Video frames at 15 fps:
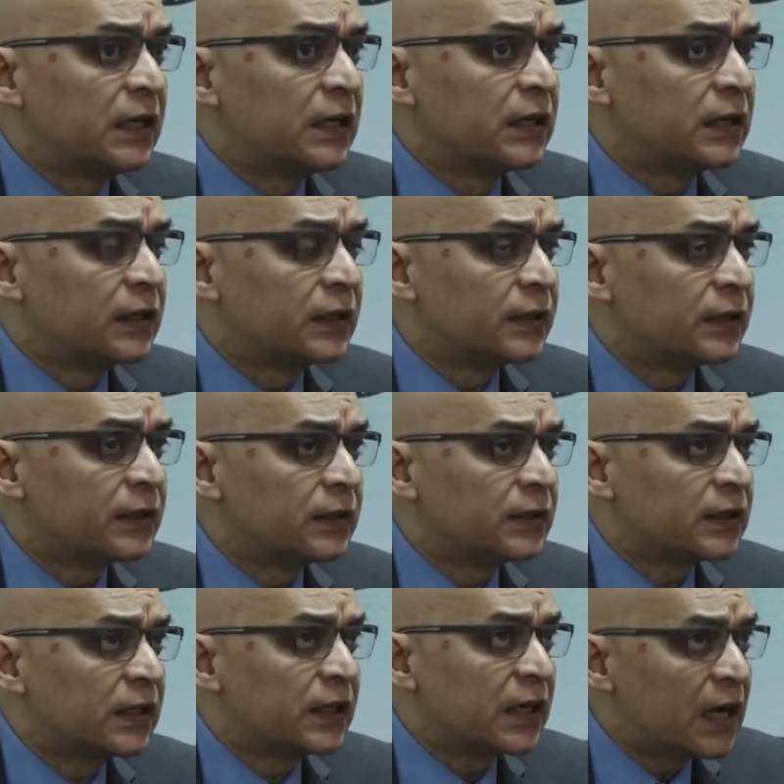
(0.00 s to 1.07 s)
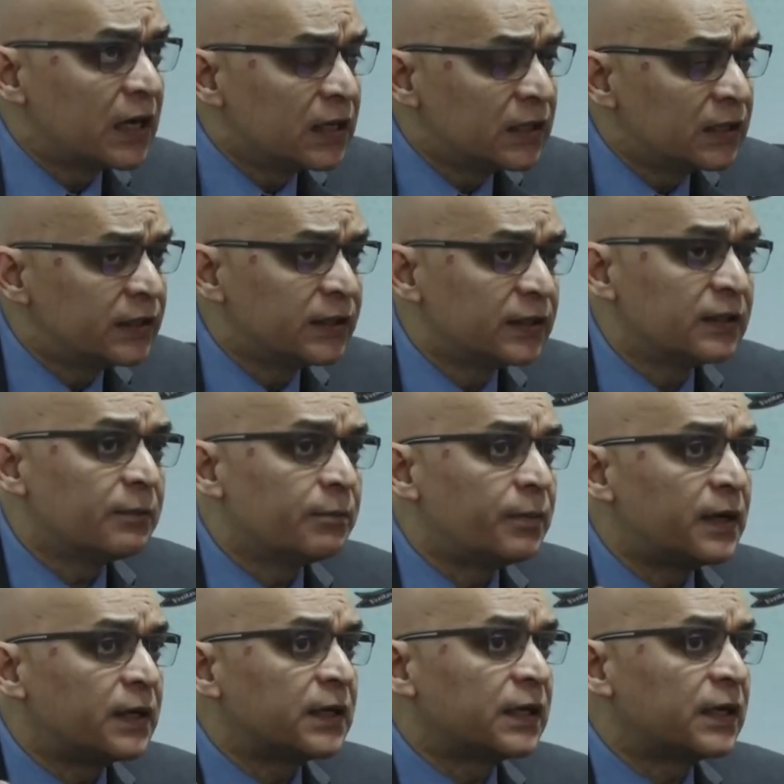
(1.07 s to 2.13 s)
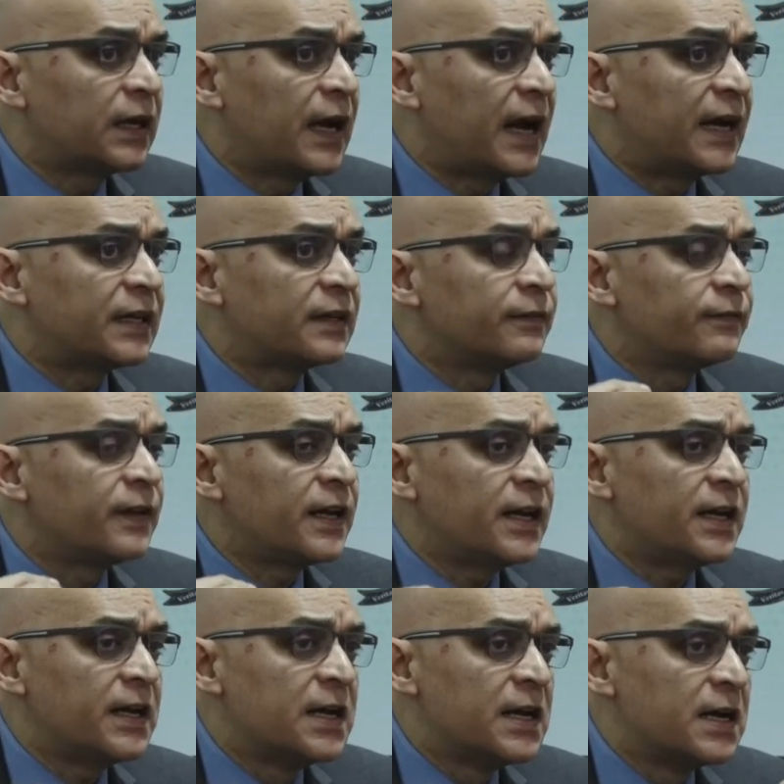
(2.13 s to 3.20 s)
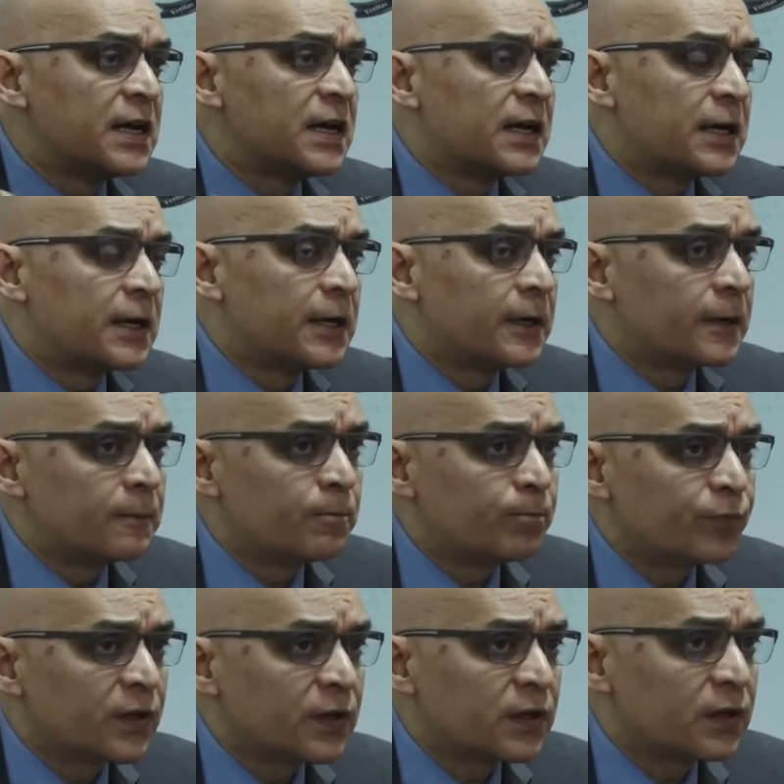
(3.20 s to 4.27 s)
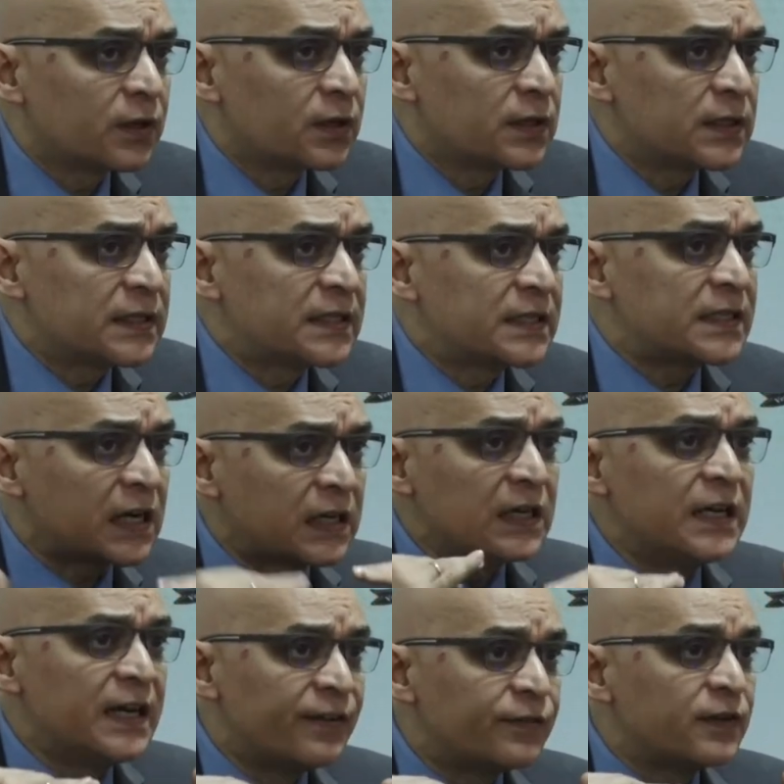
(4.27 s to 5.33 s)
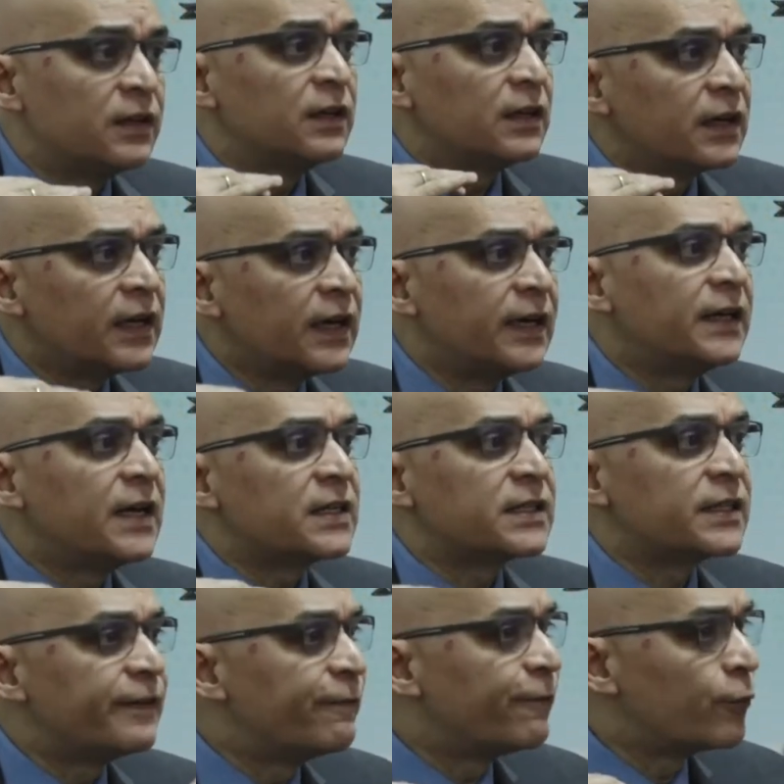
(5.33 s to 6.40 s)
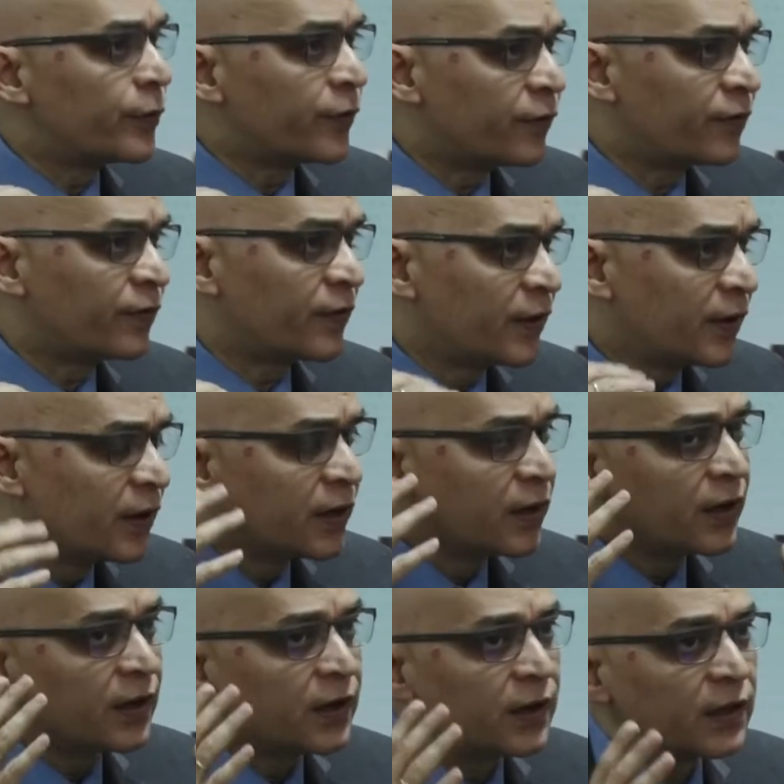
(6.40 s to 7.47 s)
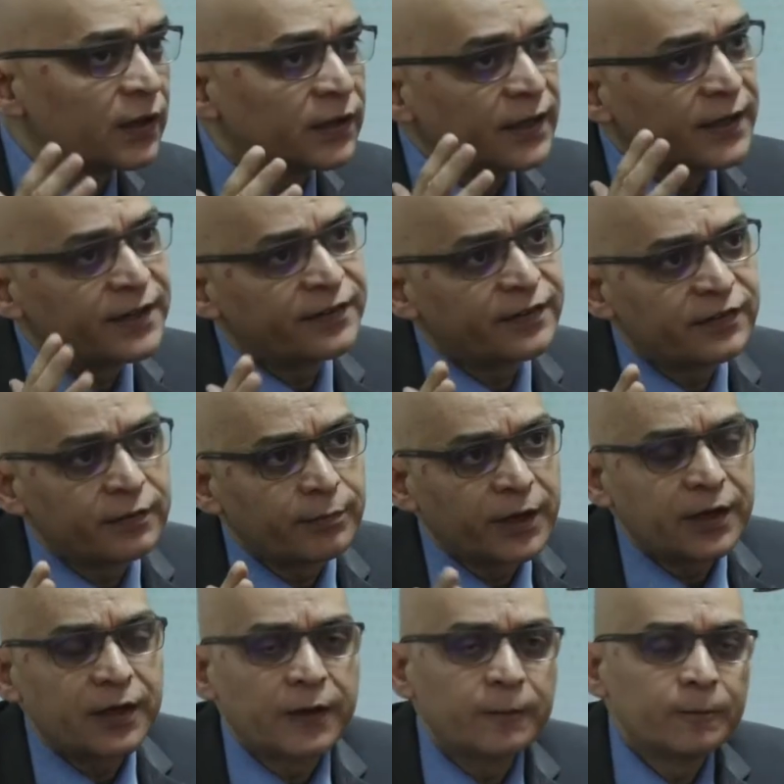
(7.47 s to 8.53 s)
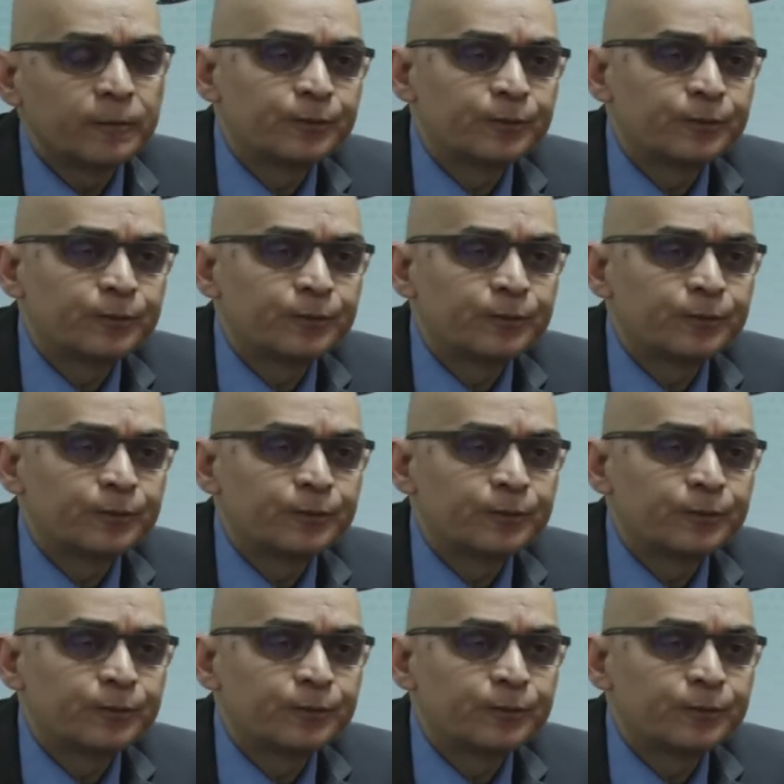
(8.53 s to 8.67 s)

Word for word: uh, colored, but at a very uh, uh, subtle level, it does influence uh, their decision making.